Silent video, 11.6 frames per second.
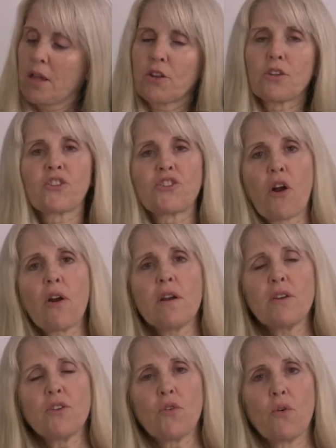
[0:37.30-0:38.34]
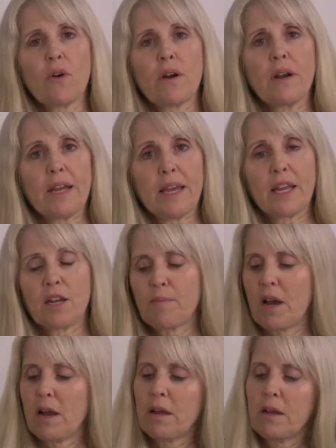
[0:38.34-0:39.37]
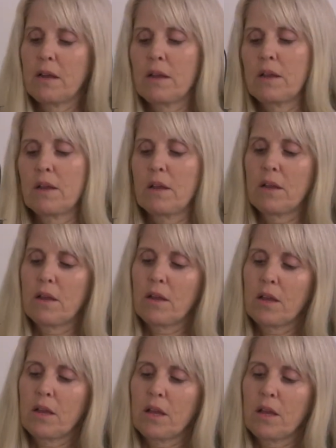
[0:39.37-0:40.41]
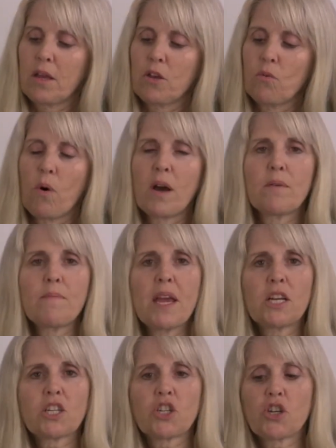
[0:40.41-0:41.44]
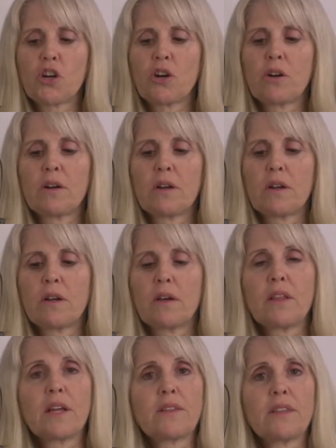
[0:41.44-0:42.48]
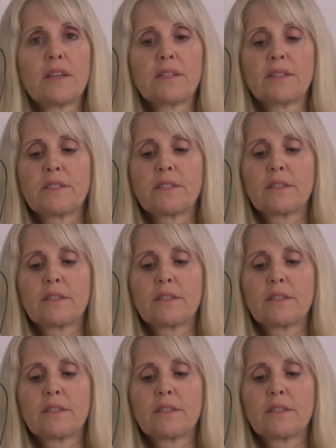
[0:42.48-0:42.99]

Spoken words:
To start your enema, you want to make sure that this